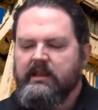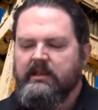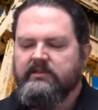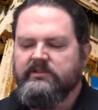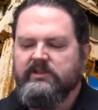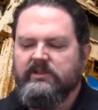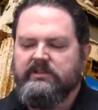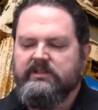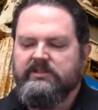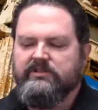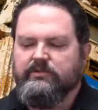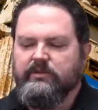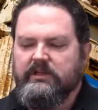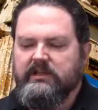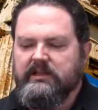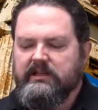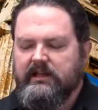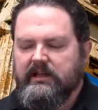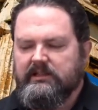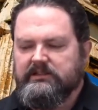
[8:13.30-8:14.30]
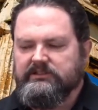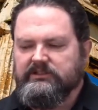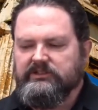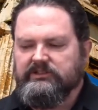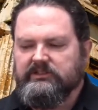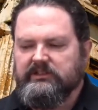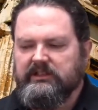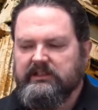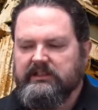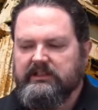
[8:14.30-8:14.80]
So these Greek
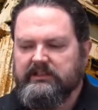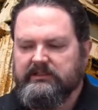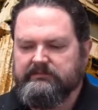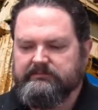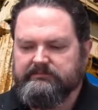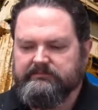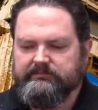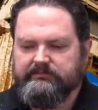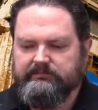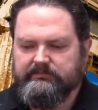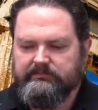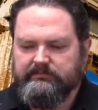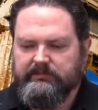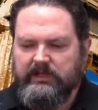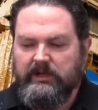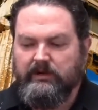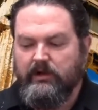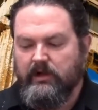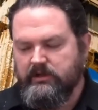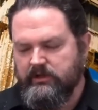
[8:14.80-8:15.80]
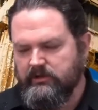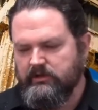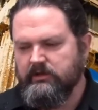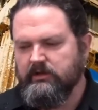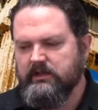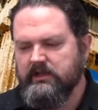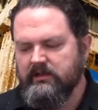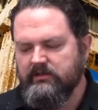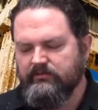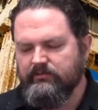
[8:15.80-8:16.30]
gods, um, you know,
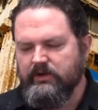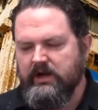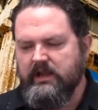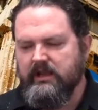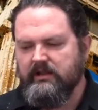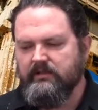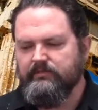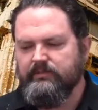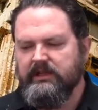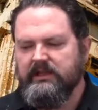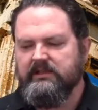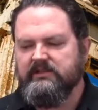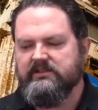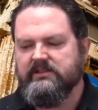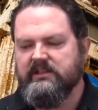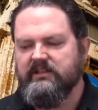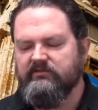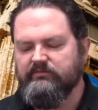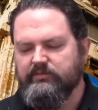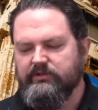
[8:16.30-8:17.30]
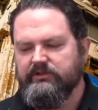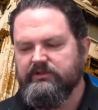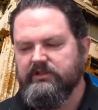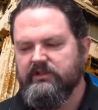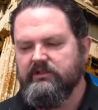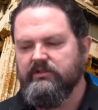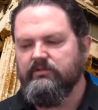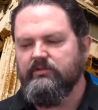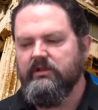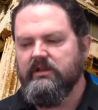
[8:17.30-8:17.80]
Rhea begins to give birth
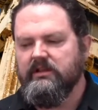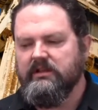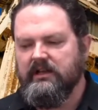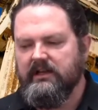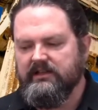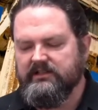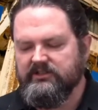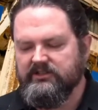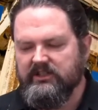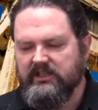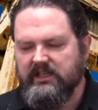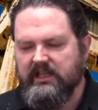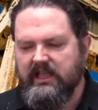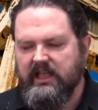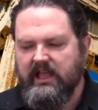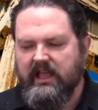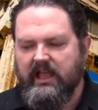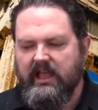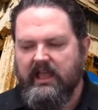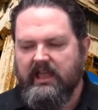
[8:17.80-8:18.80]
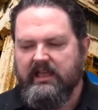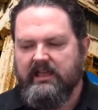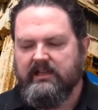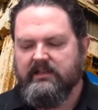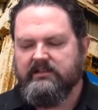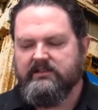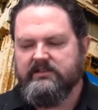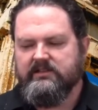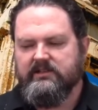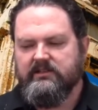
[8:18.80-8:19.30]
to the Greek gods,
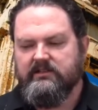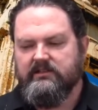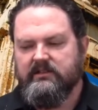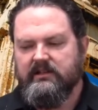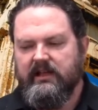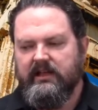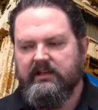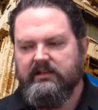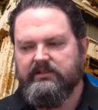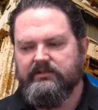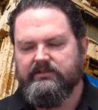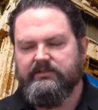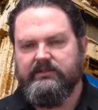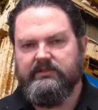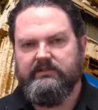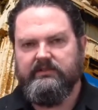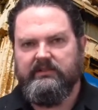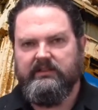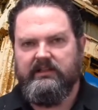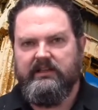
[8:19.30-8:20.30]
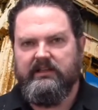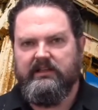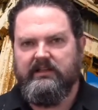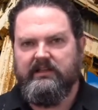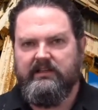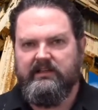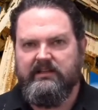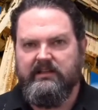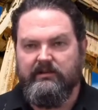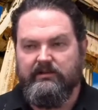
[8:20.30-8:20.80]
and kind of,
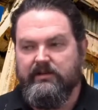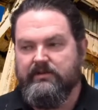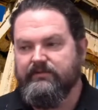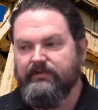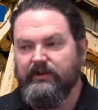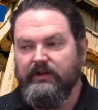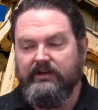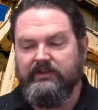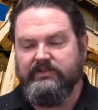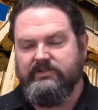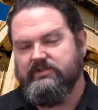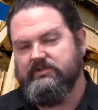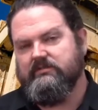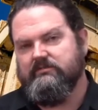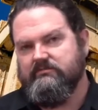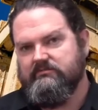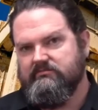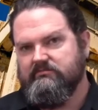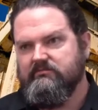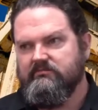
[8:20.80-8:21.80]
you know, at first,